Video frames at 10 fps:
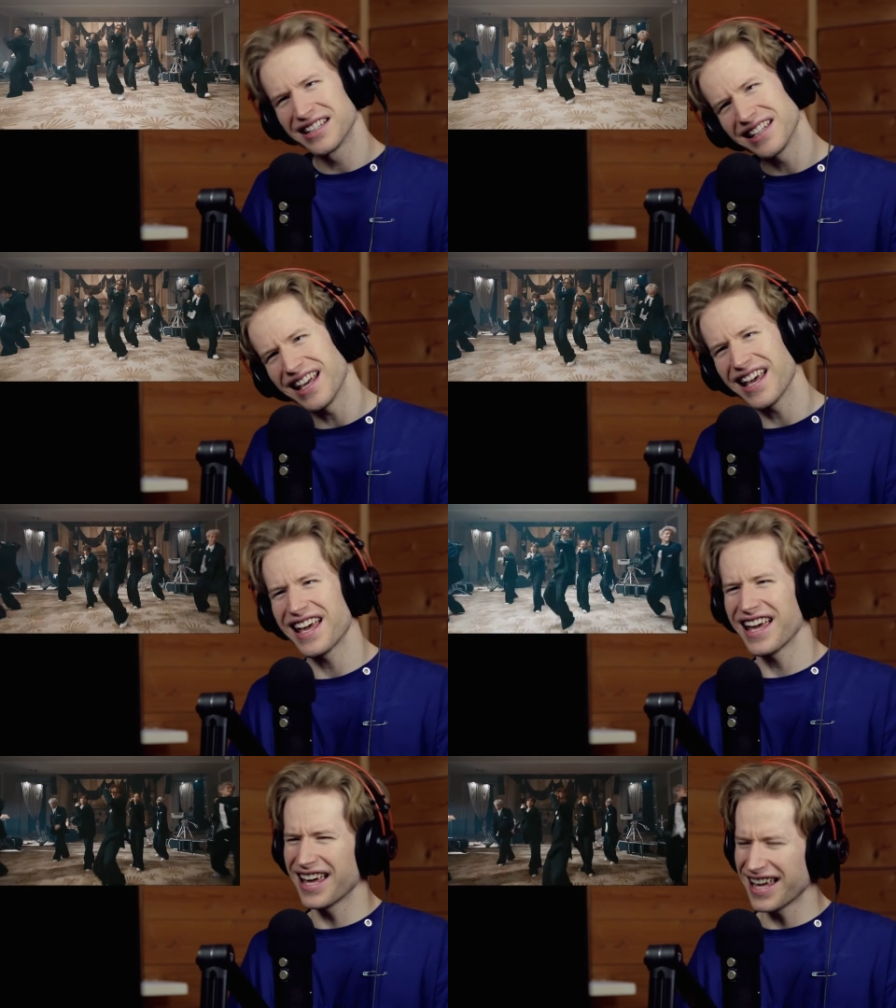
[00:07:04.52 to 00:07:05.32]

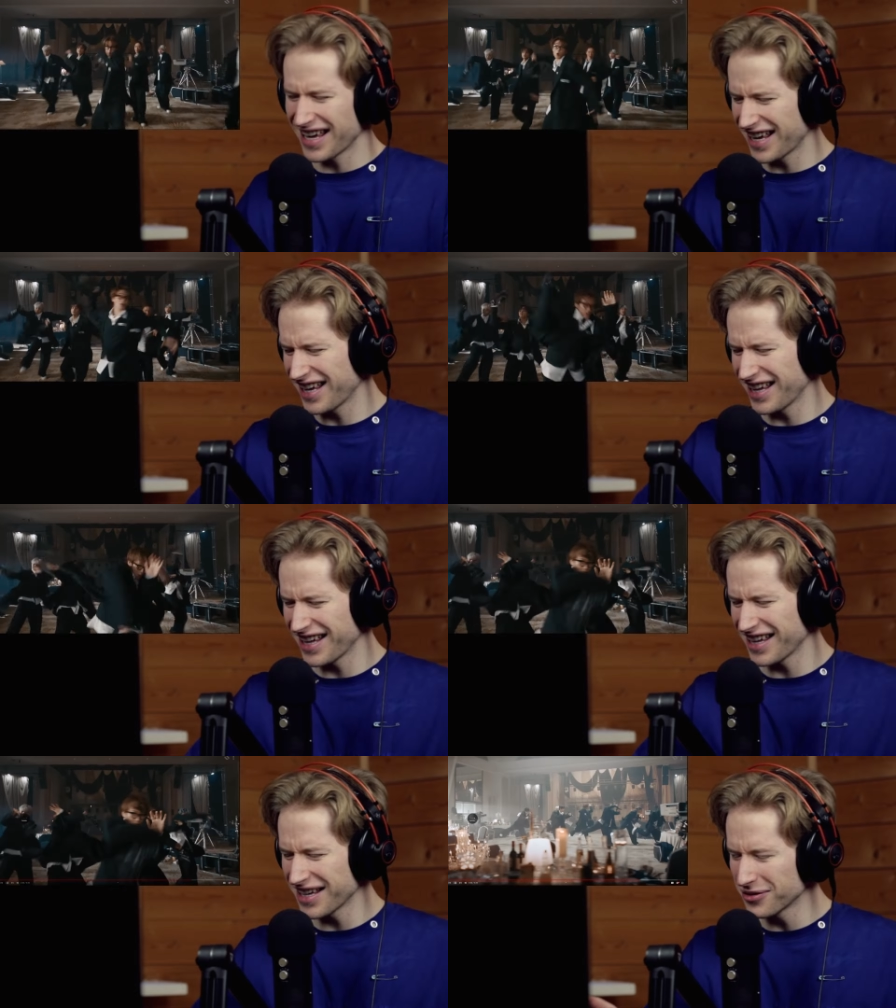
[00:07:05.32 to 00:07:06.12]
Yeah,
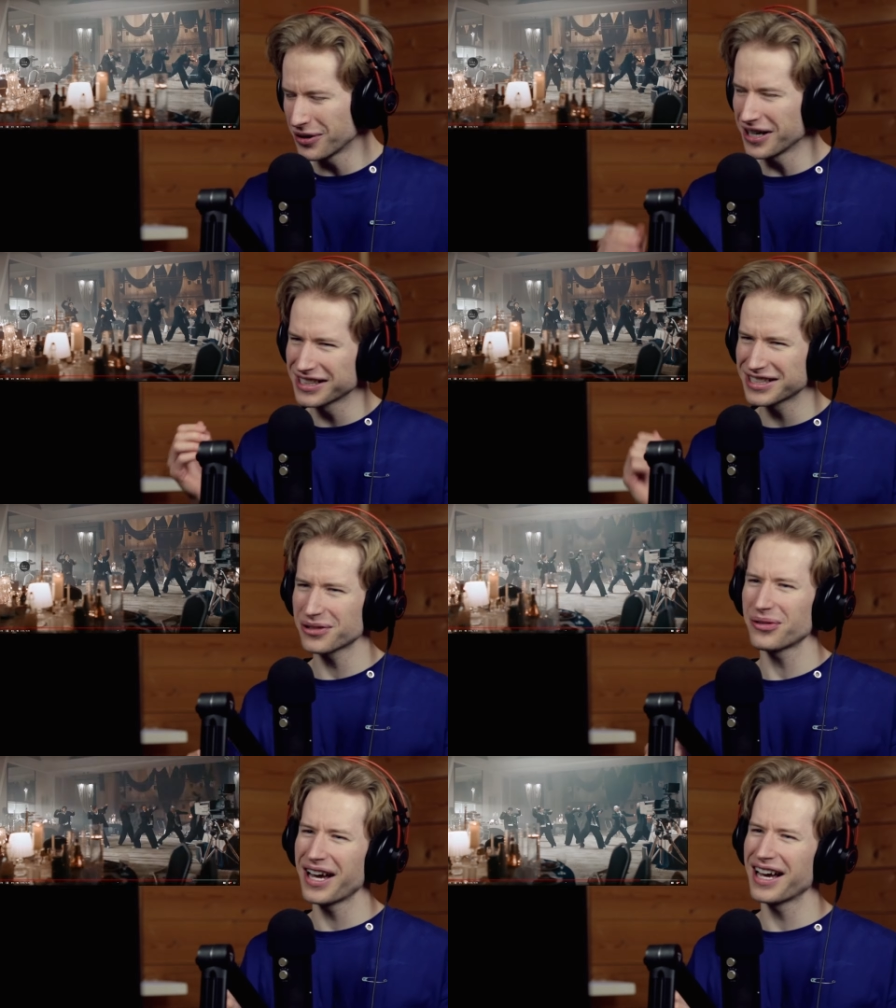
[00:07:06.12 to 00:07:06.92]
Mark
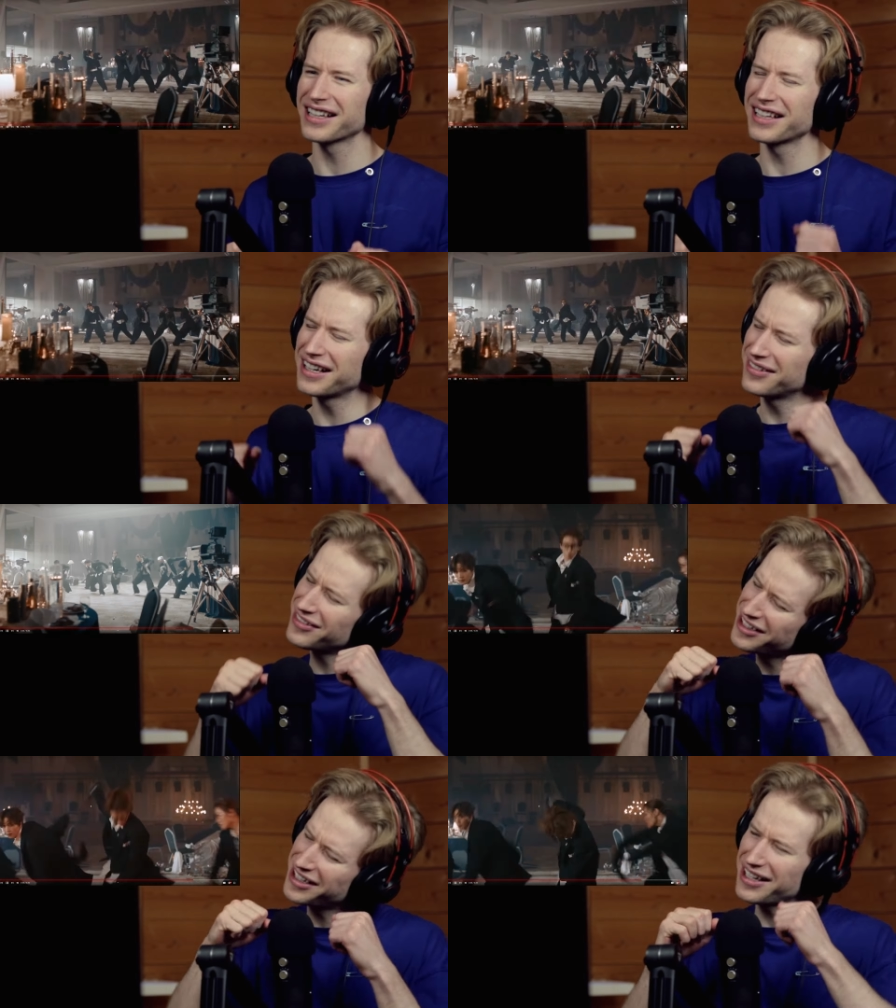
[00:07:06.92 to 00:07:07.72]
swag them
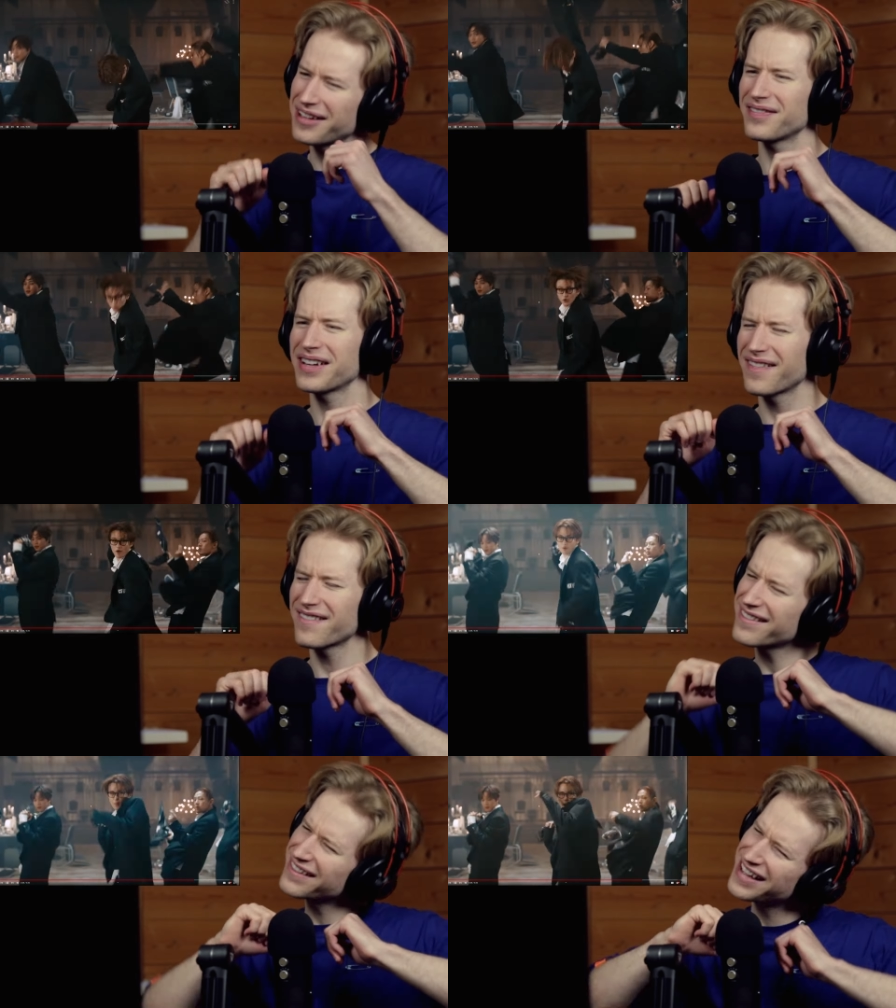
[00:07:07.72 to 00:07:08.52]
up. Uh,
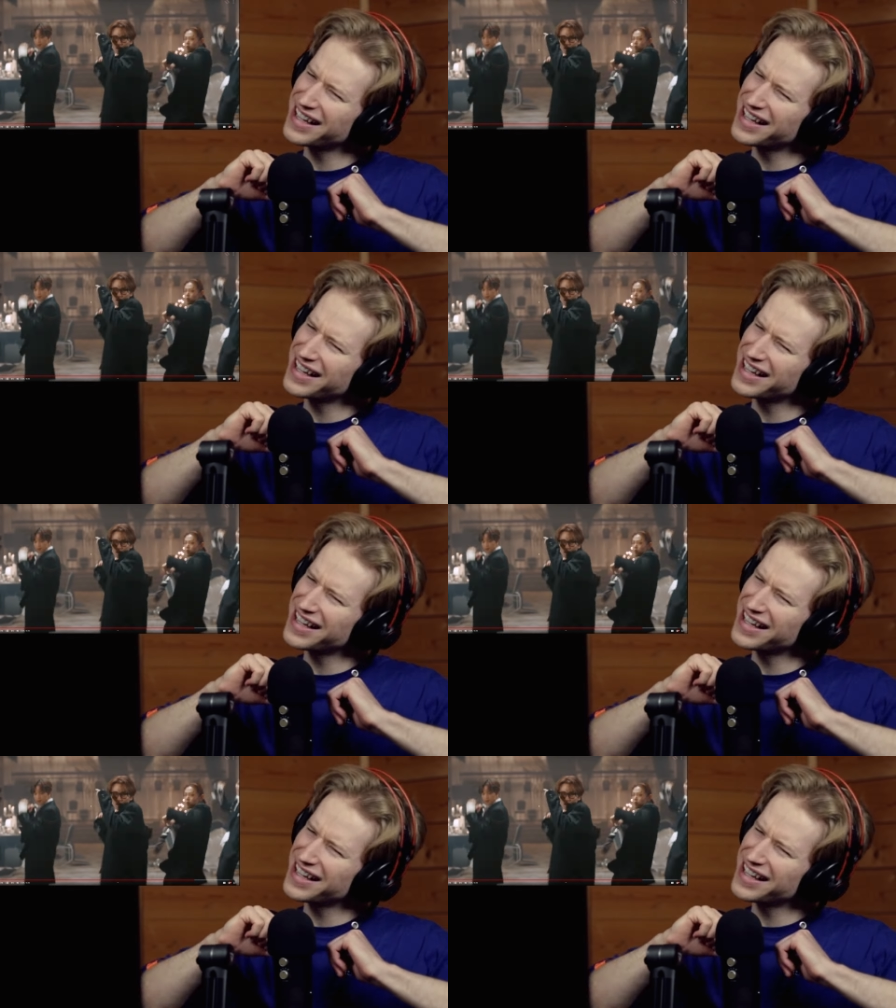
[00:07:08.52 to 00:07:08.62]
uh.